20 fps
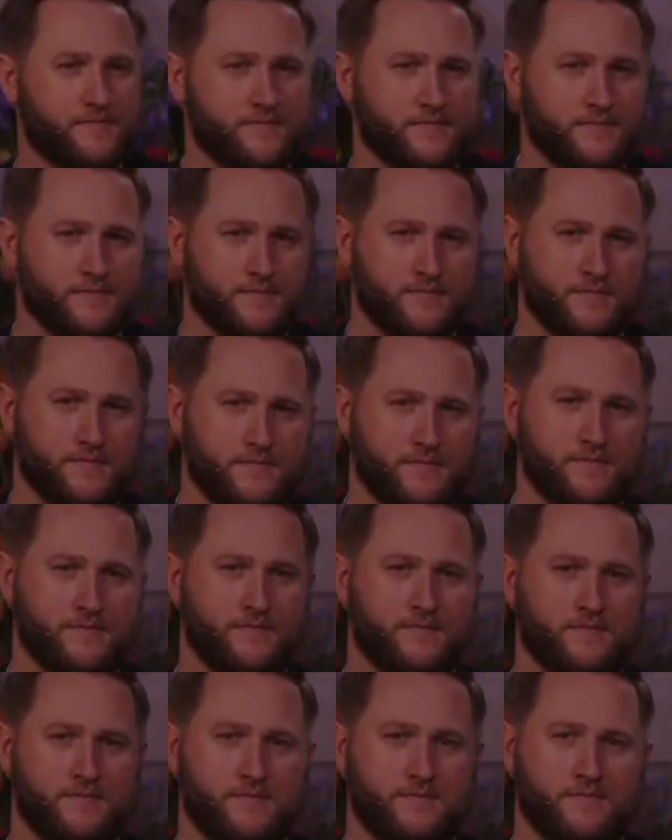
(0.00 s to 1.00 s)

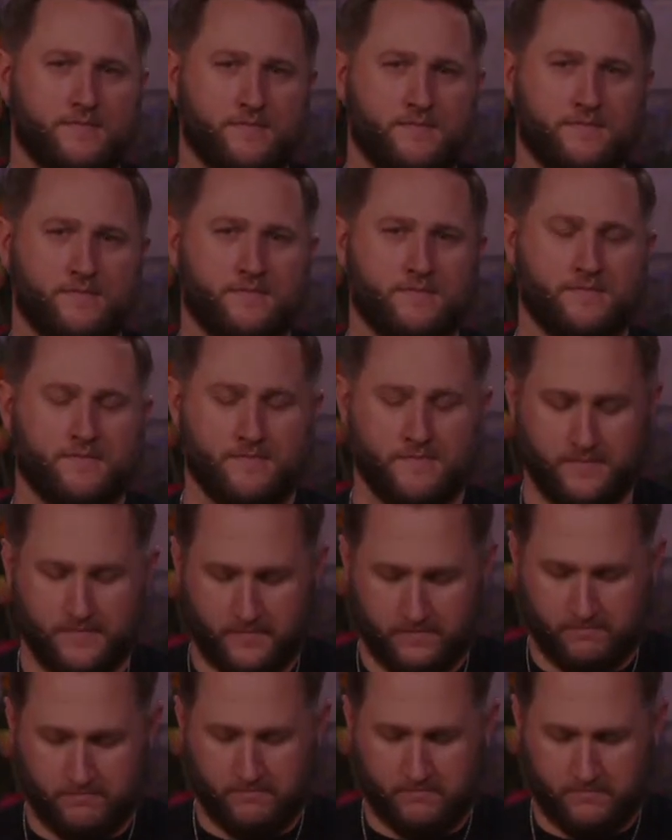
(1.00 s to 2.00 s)

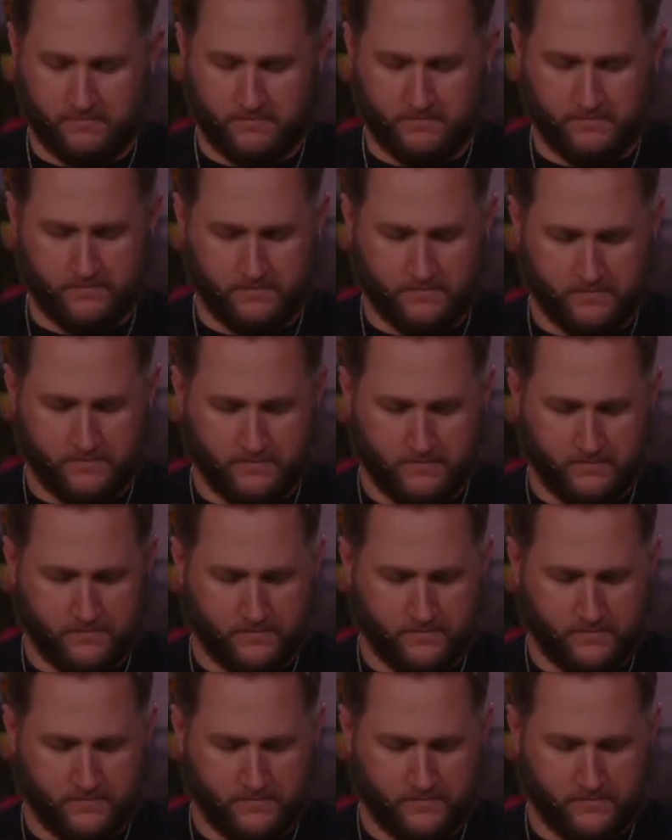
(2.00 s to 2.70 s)
(no one is talking)